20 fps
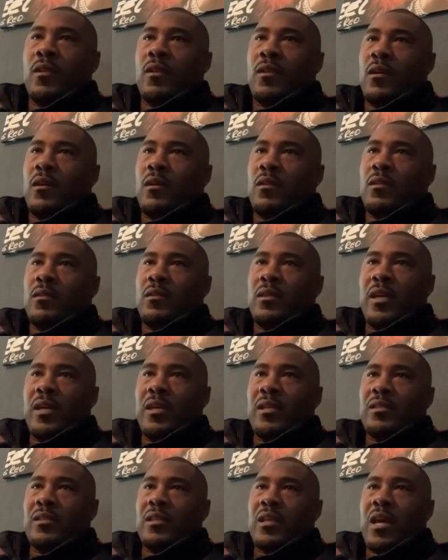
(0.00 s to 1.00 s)
The
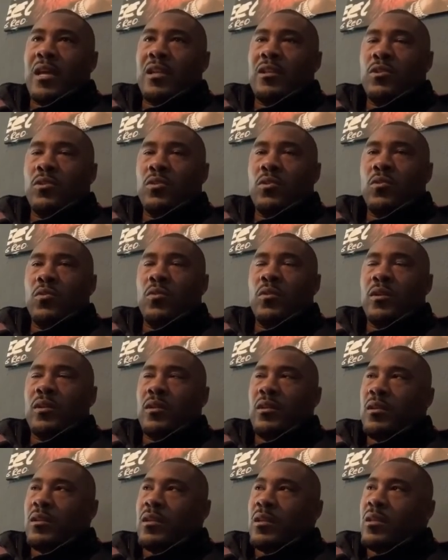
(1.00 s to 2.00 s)
things that I do
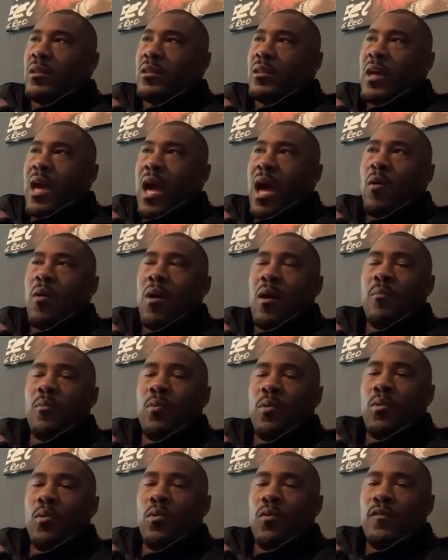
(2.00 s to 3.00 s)
and how I
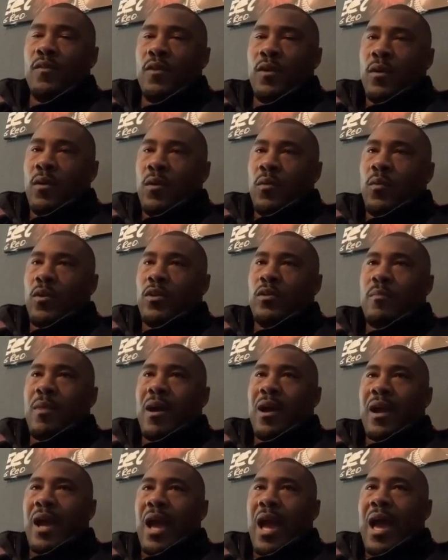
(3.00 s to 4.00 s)
move with
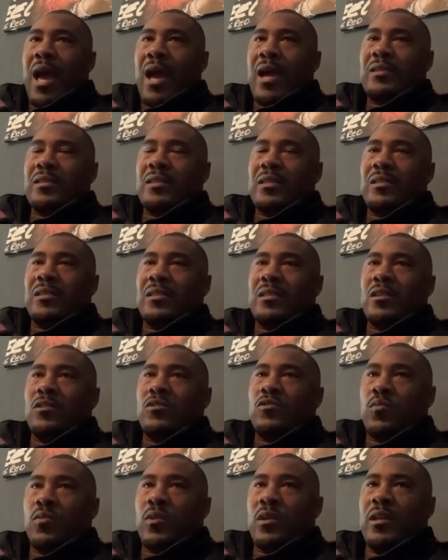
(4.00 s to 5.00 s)
my guys,
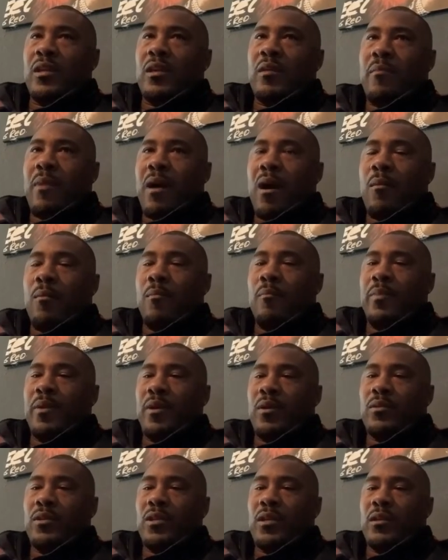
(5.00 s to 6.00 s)
it's really about
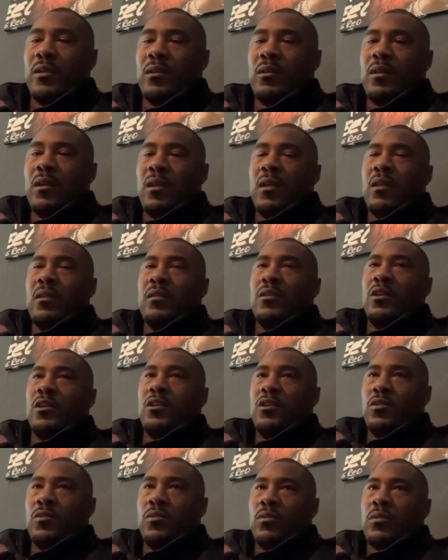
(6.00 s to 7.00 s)
building the
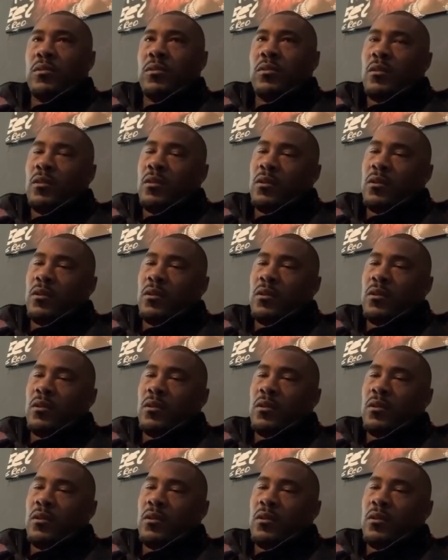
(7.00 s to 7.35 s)
youth.